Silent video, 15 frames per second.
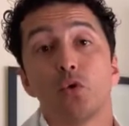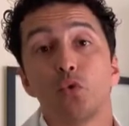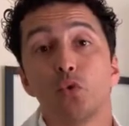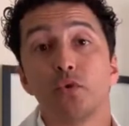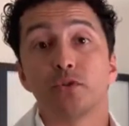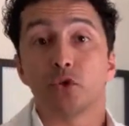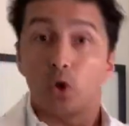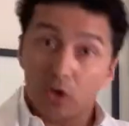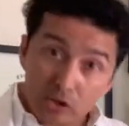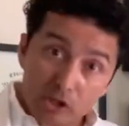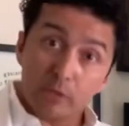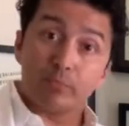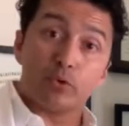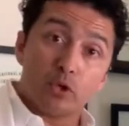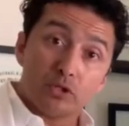who is
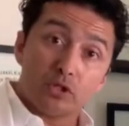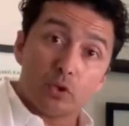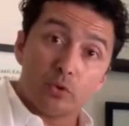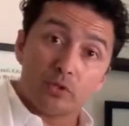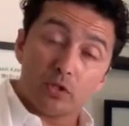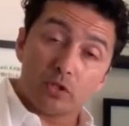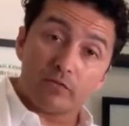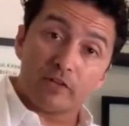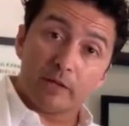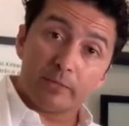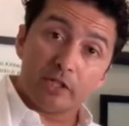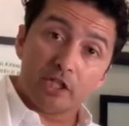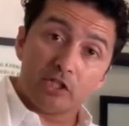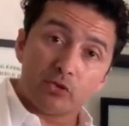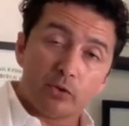also prone to it due to
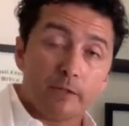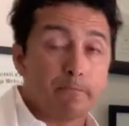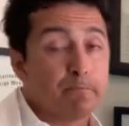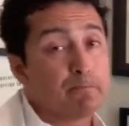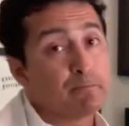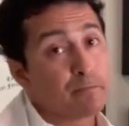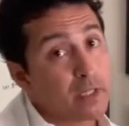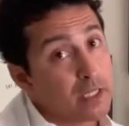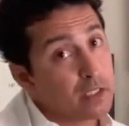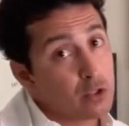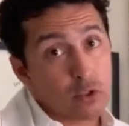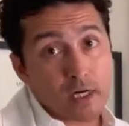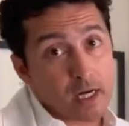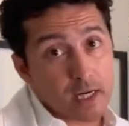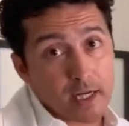family history, then
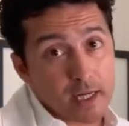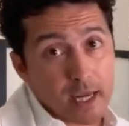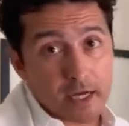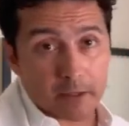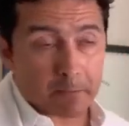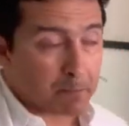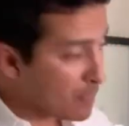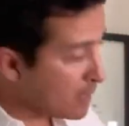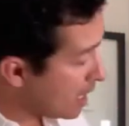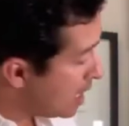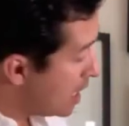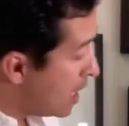you're not going to get it.